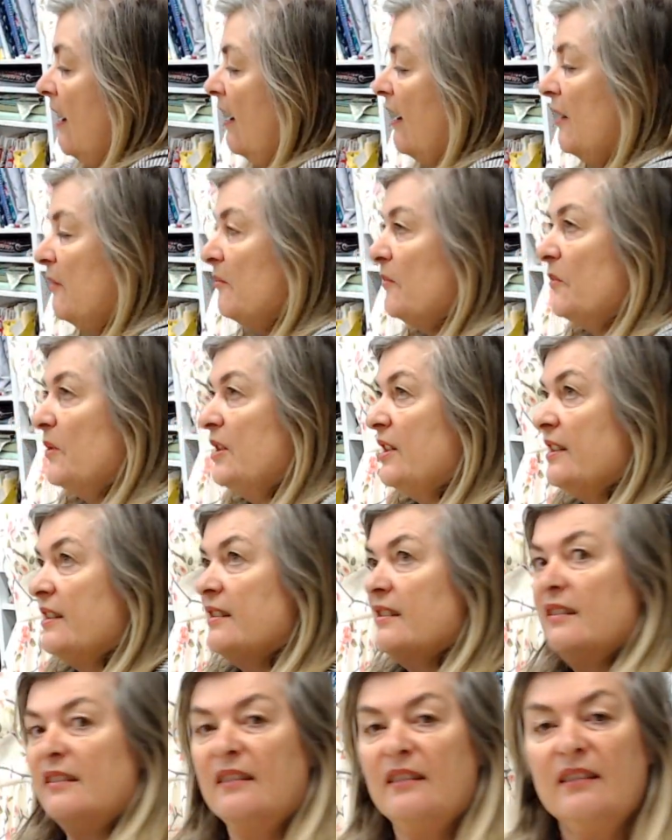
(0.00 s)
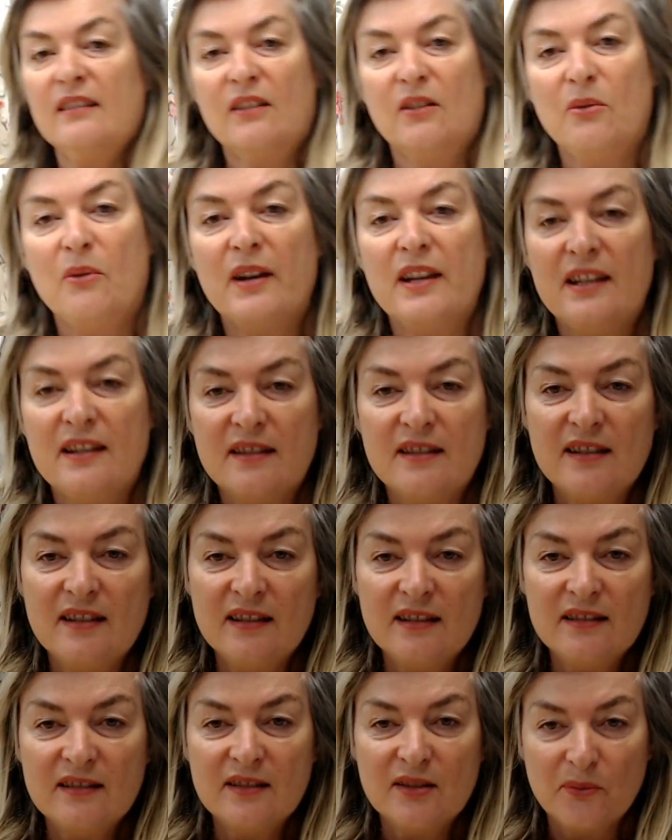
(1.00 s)
which is quite easy
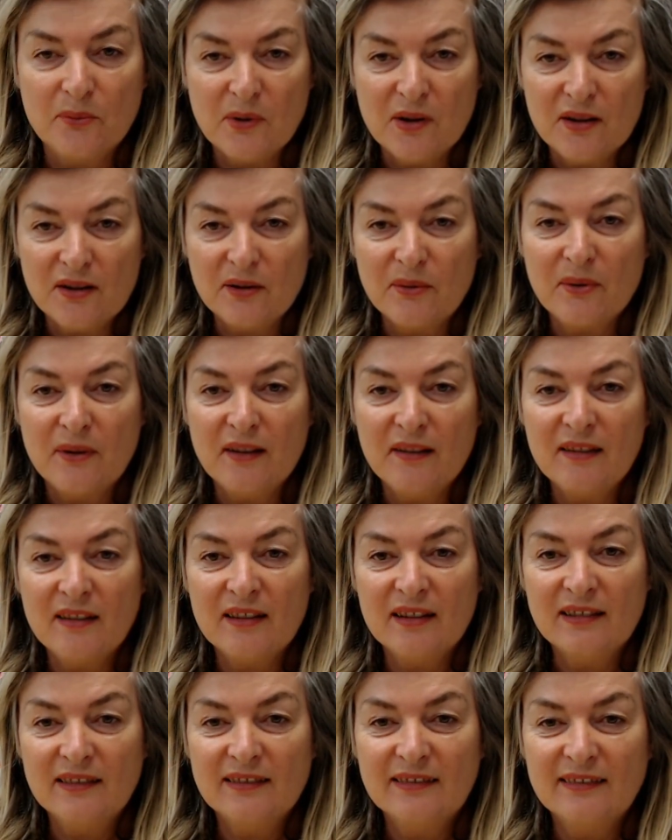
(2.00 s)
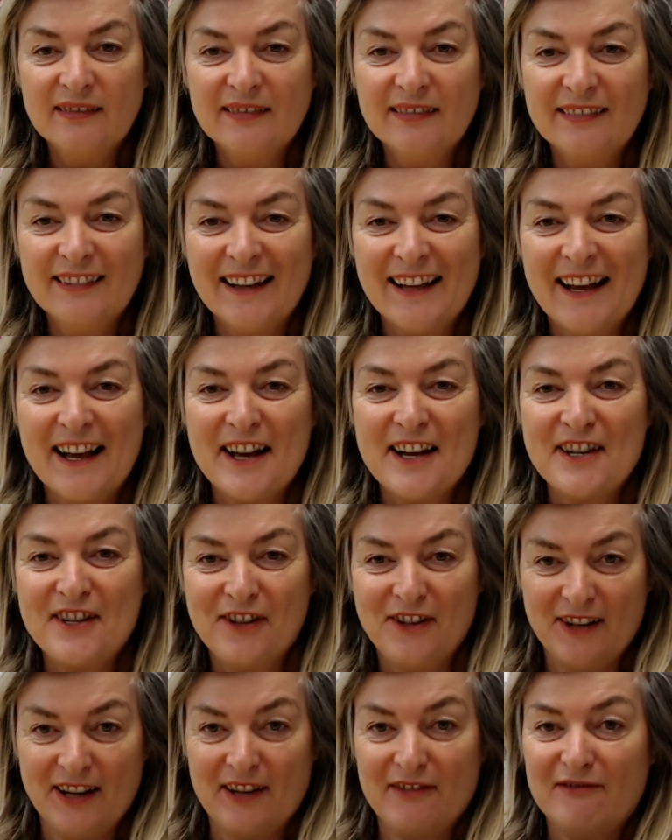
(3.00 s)
to work with. You can
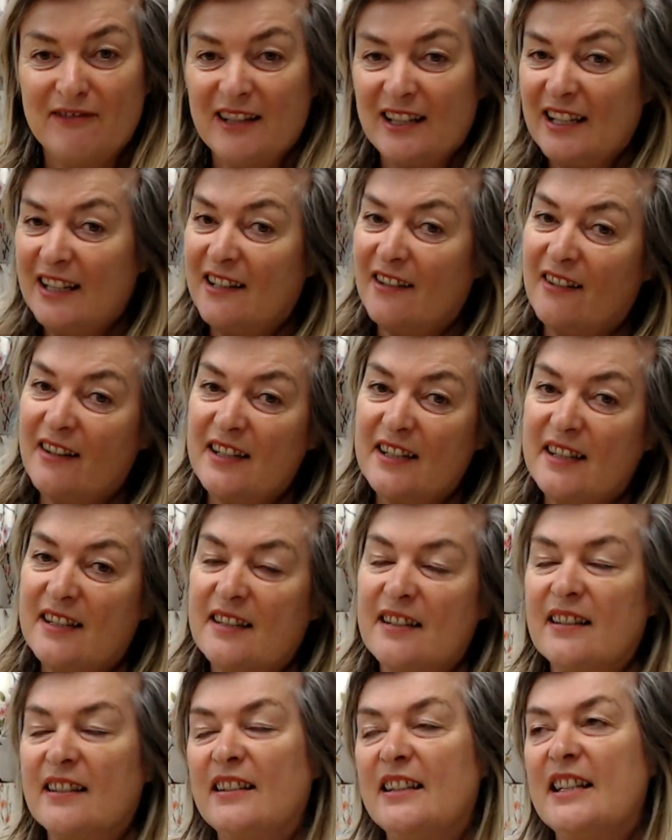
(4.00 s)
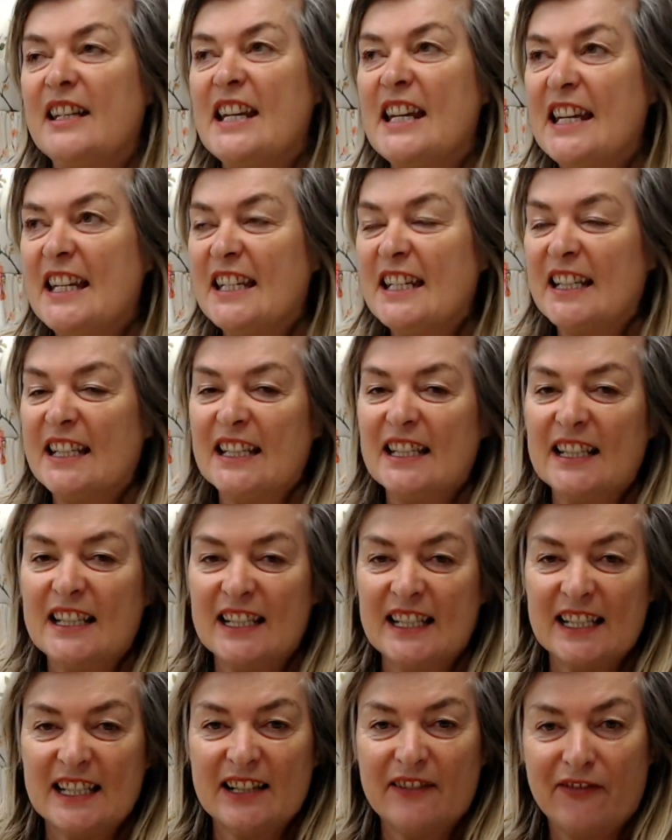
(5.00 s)
get a really nice, neat,
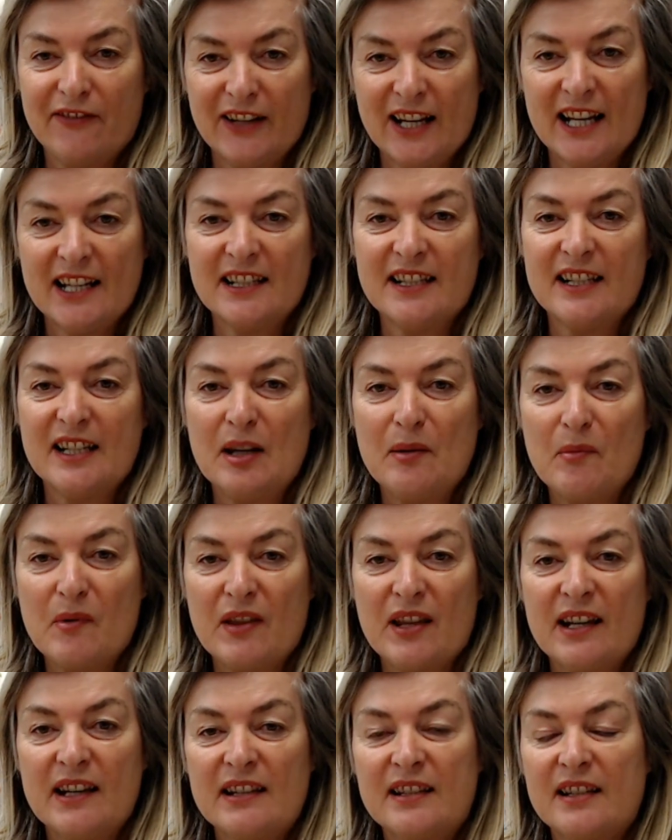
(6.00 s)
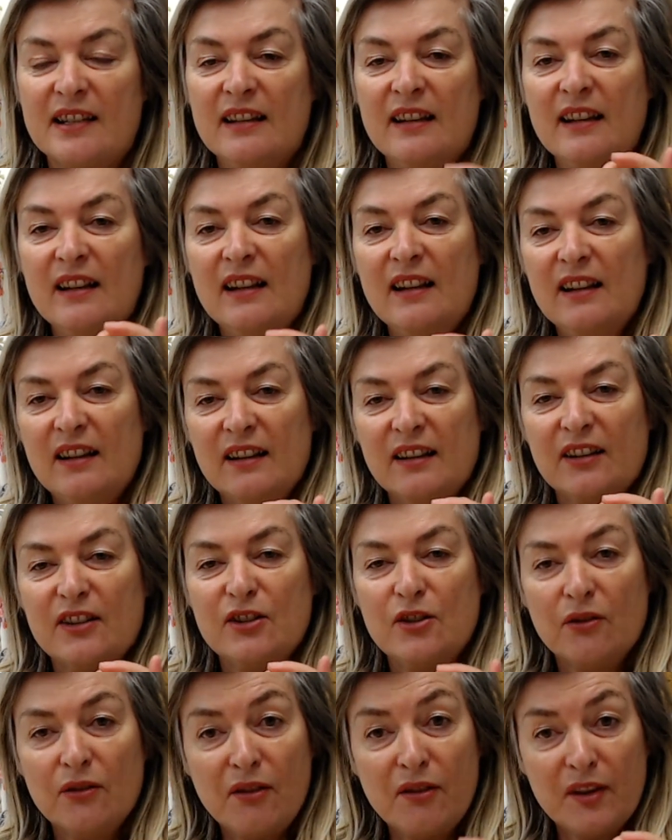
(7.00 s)
flat seam with that, because you
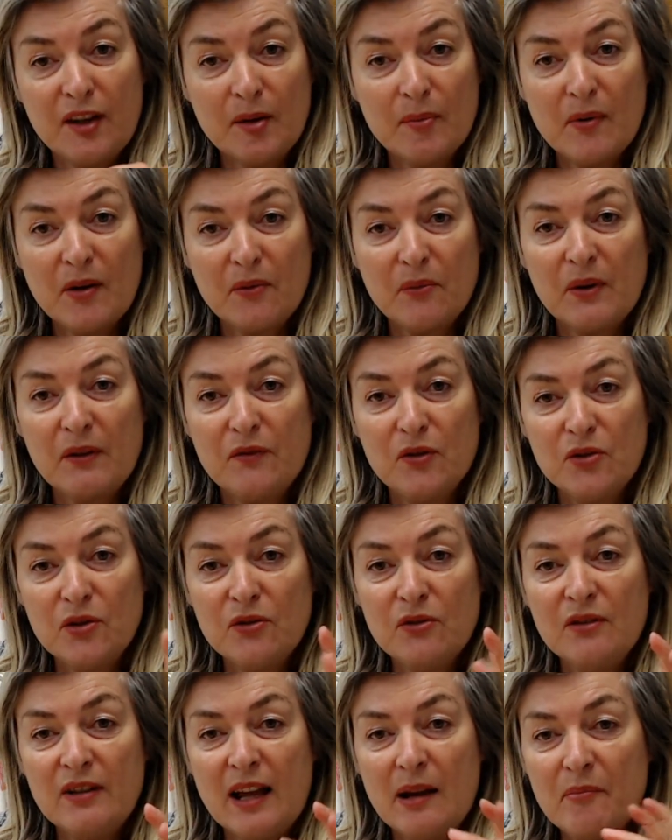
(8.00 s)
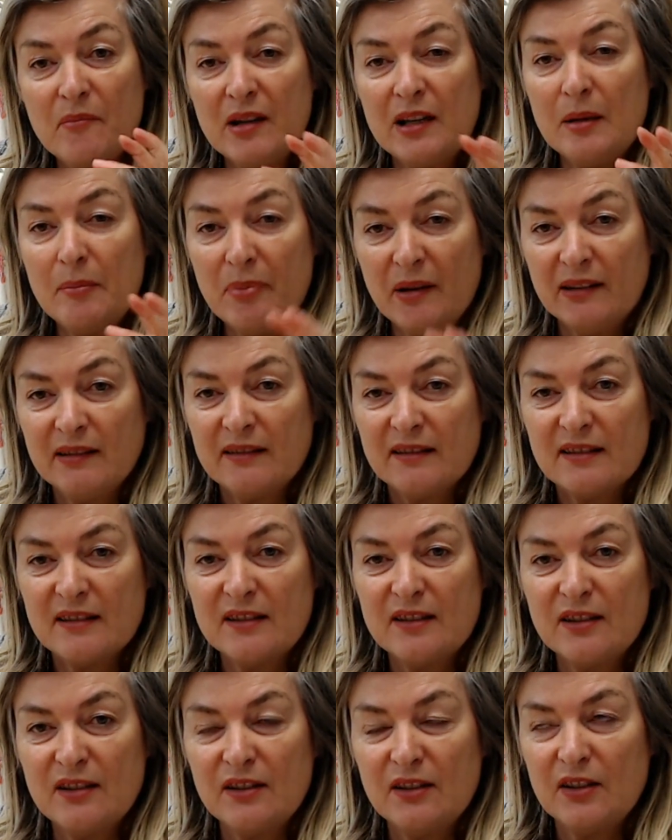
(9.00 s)
got to think about, if you're doing that many
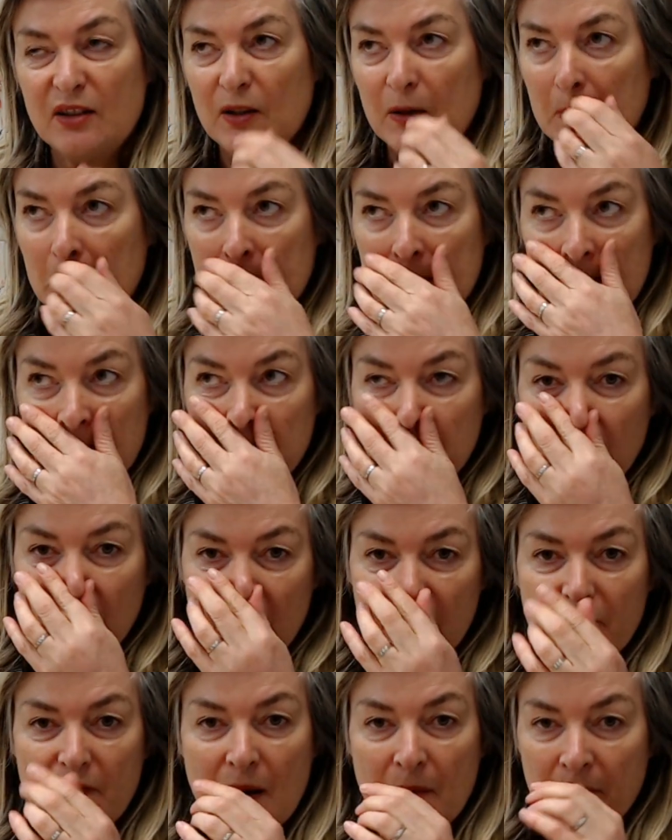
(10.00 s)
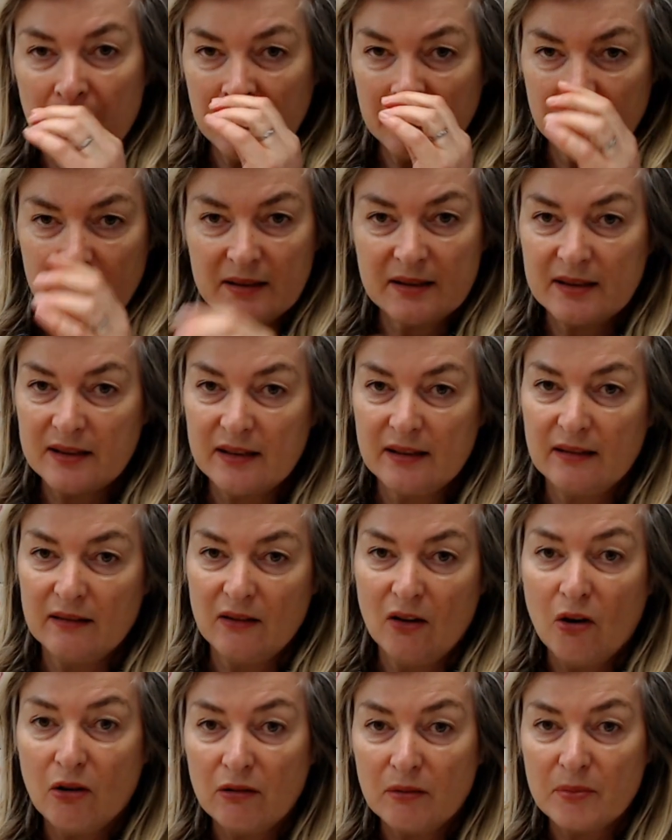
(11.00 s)
buttons, you don't want a fabric that's
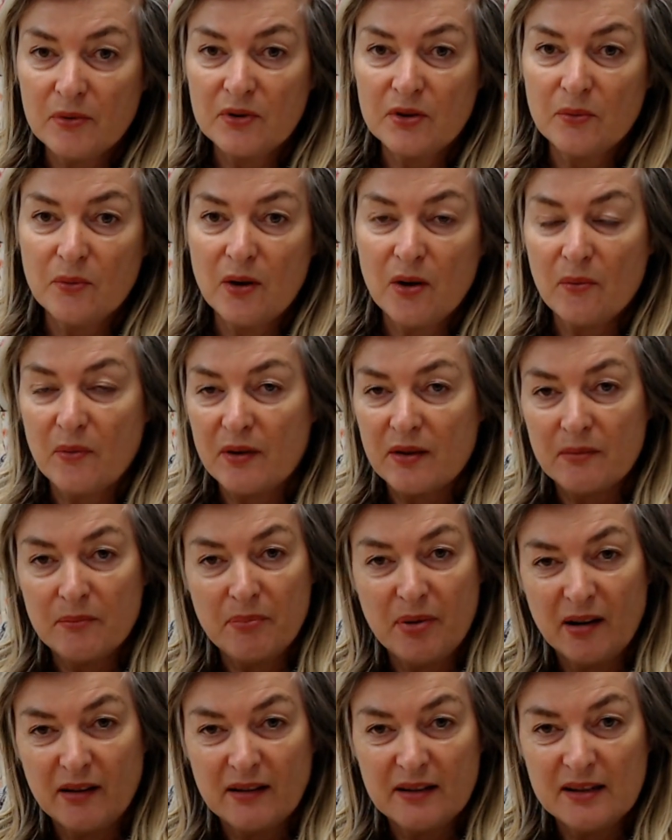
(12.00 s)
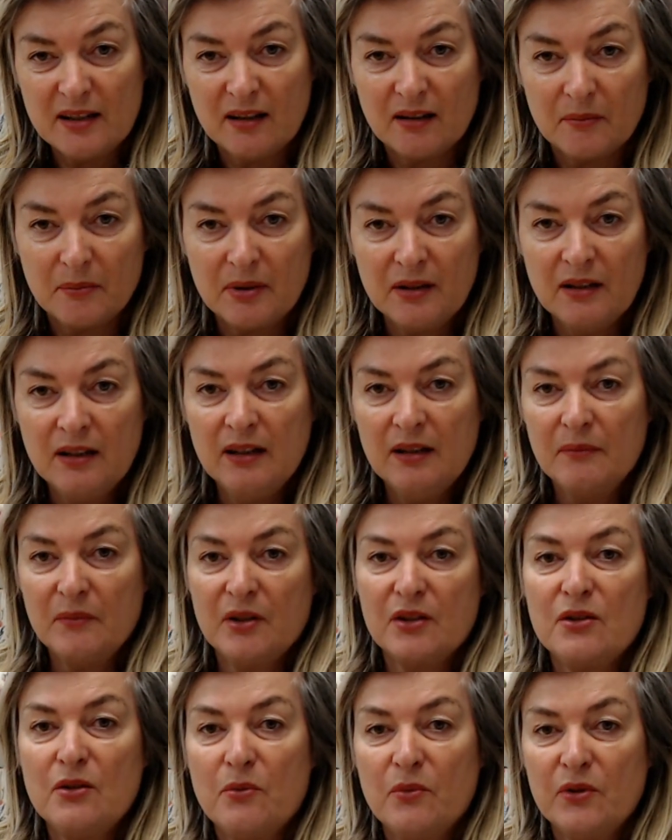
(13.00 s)
horrible to work with and puckers up, because
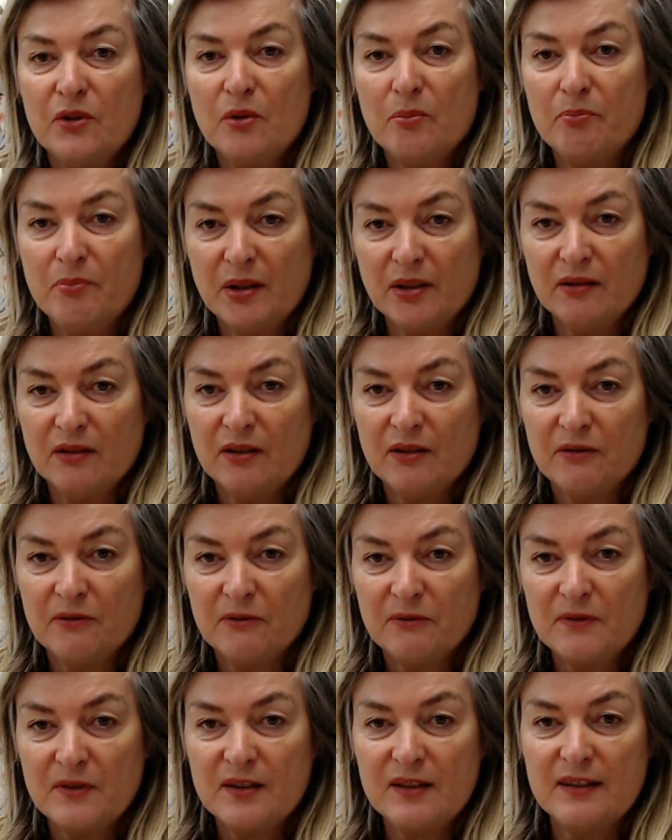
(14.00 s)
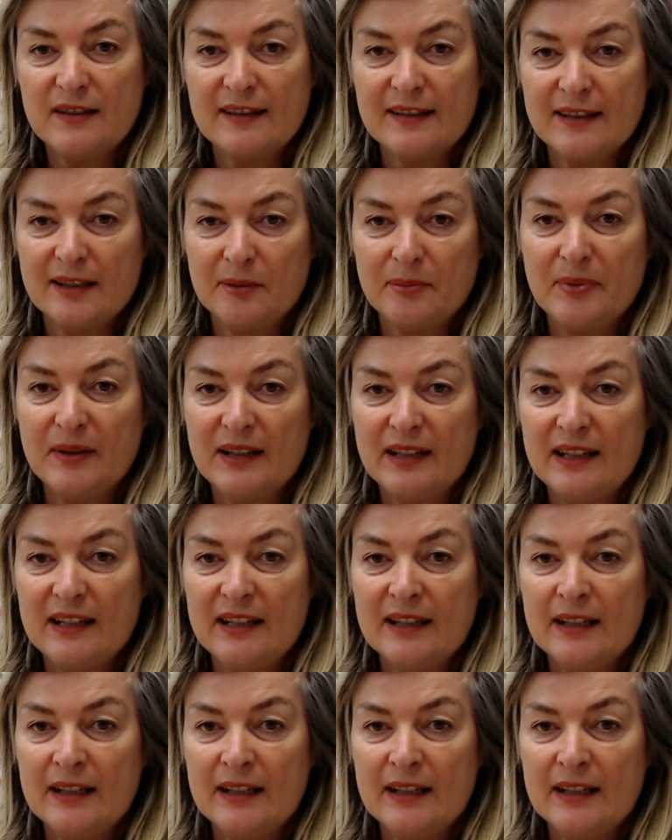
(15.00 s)
you want your buttonholes to be